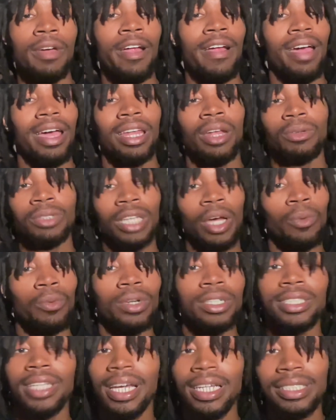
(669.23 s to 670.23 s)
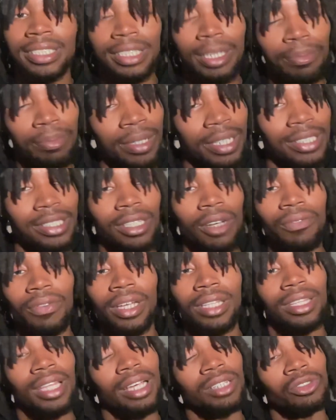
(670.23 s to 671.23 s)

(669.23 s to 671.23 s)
and it was like 1 day shipping and stuff like that.